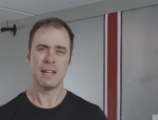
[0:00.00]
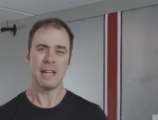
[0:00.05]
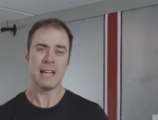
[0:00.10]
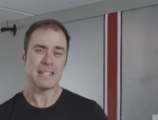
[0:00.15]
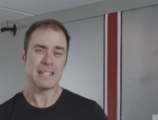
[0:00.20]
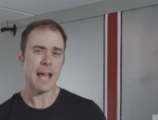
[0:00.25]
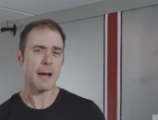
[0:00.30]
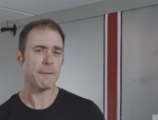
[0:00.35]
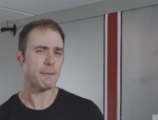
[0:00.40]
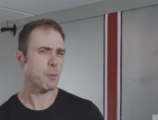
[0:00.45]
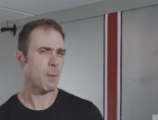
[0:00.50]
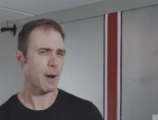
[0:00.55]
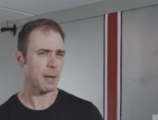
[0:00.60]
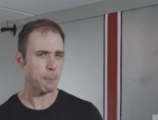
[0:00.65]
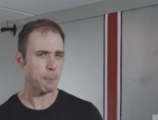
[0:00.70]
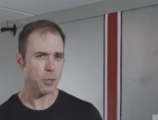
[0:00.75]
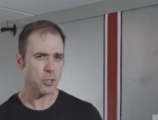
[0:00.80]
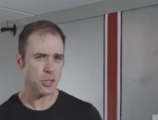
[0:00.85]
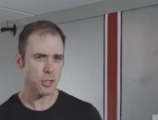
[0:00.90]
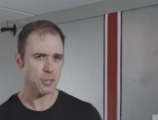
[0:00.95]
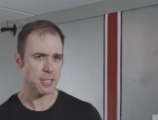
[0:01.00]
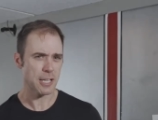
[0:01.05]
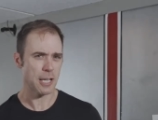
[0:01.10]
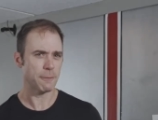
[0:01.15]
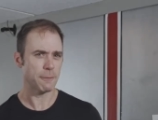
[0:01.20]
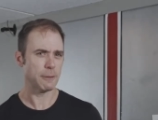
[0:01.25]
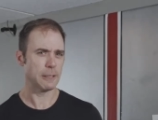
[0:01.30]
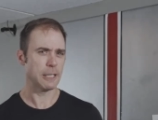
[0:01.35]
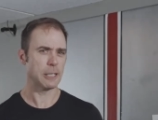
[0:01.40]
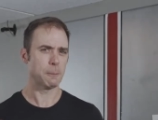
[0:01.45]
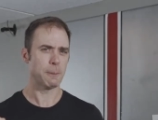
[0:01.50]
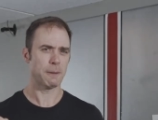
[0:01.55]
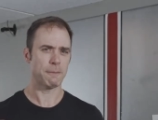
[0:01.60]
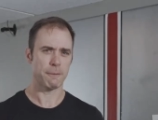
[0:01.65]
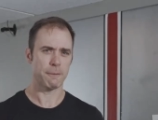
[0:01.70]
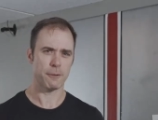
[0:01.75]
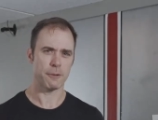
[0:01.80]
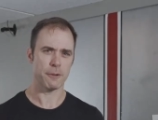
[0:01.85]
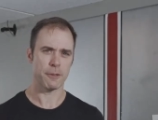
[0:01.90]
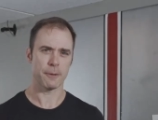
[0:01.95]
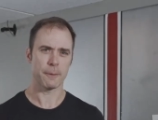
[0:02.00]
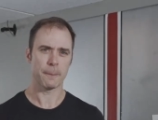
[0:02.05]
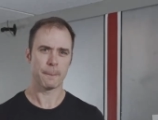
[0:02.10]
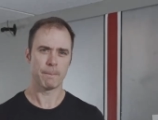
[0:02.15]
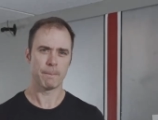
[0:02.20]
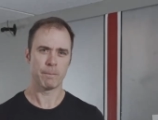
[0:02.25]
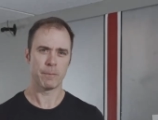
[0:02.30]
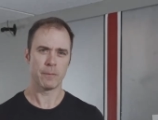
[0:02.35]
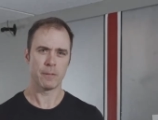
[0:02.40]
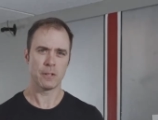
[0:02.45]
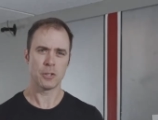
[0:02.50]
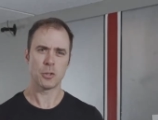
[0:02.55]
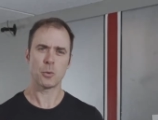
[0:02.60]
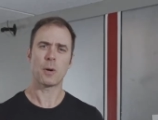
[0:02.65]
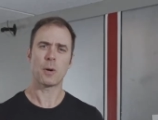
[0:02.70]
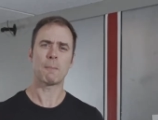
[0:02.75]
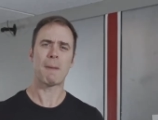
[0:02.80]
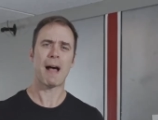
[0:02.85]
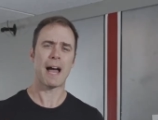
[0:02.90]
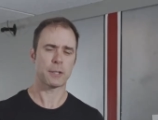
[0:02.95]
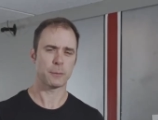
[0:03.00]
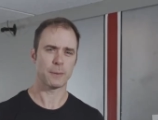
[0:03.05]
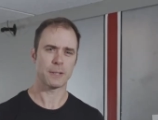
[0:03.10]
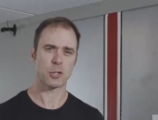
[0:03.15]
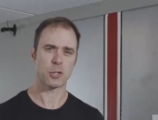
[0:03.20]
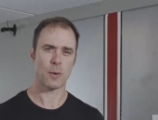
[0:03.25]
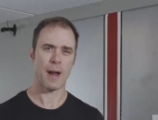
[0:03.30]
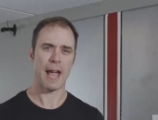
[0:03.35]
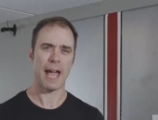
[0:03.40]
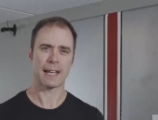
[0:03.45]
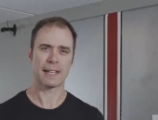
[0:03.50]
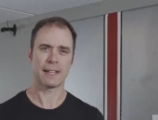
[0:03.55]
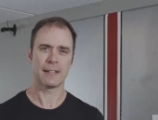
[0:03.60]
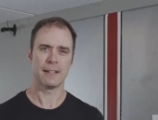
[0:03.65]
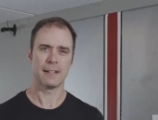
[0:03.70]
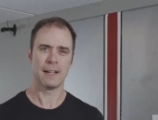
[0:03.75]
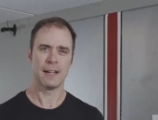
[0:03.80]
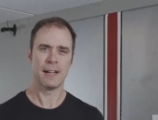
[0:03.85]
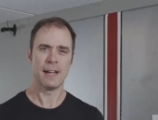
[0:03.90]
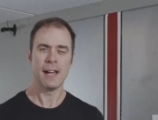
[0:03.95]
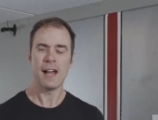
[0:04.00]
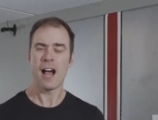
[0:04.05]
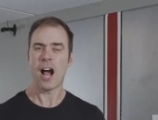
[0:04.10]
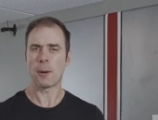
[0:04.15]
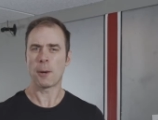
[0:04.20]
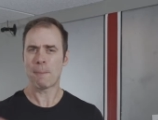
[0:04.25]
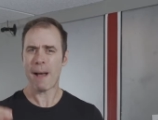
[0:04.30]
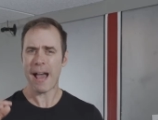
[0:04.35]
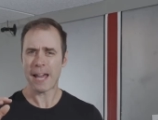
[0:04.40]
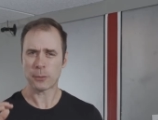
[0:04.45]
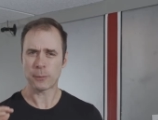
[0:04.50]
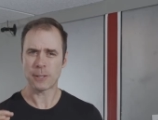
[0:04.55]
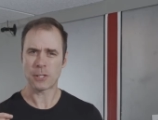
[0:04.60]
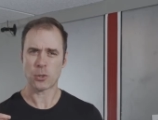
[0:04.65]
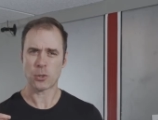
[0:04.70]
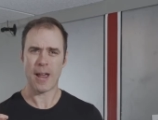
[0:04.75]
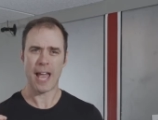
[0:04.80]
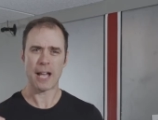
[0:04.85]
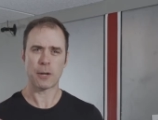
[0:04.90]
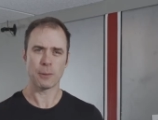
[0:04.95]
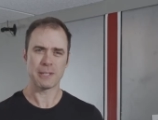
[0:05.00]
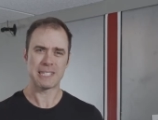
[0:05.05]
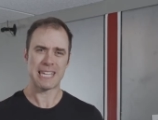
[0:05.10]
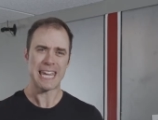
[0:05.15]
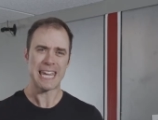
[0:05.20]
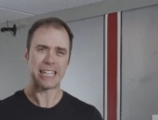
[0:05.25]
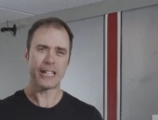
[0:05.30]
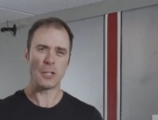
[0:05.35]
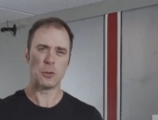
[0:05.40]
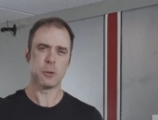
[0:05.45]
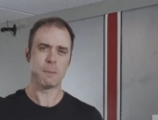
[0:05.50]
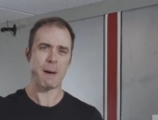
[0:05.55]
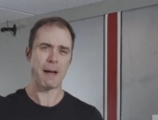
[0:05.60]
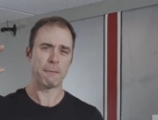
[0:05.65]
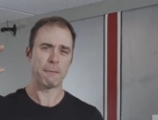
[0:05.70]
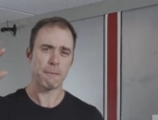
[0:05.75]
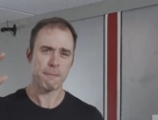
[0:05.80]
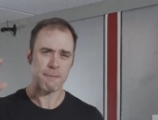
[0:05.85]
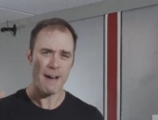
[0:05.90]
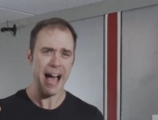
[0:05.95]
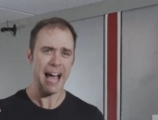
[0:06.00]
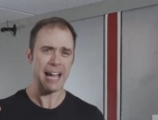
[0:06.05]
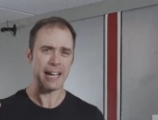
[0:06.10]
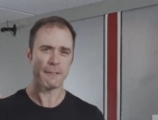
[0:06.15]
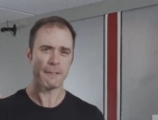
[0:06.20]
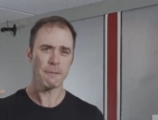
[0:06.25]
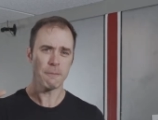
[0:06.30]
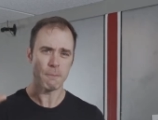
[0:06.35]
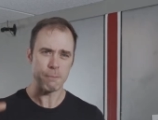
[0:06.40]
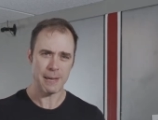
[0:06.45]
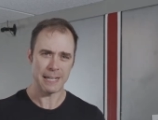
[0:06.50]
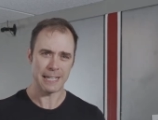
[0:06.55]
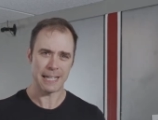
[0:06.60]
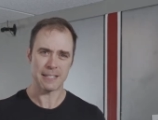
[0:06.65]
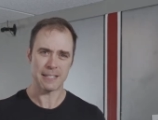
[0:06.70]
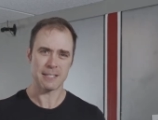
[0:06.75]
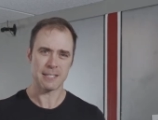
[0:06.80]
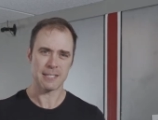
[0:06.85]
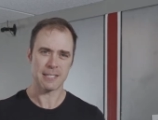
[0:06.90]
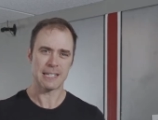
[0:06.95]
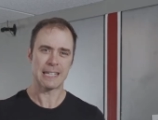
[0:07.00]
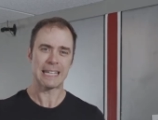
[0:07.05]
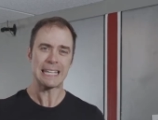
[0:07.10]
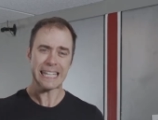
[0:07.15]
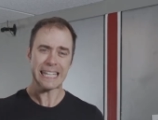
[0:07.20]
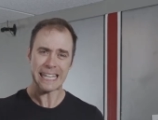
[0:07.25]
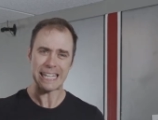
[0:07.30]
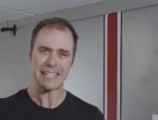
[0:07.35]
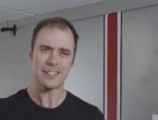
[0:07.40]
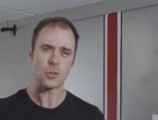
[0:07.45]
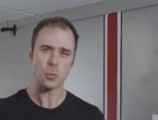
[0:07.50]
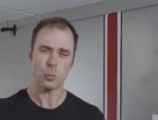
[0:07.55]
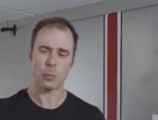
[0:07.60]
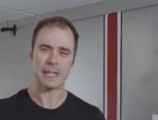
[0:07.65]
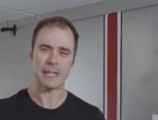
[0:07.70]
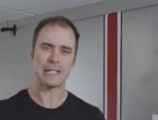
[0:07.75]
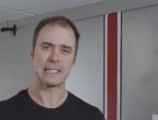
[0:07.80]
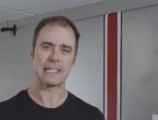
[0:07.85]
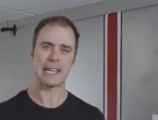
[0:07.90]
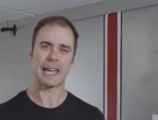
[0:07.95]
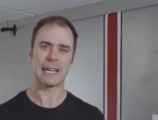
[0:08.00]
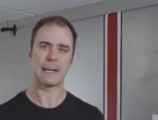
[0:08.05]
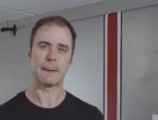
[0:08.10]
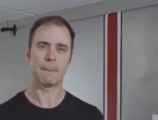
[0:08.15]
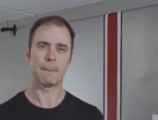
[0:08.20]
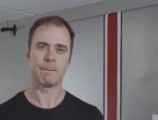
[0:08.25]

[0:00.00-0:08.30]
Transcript: Now, if you want to push yourself a little bit further, do our moderate track. Our moderate track will take you about 5 minutes each weekday.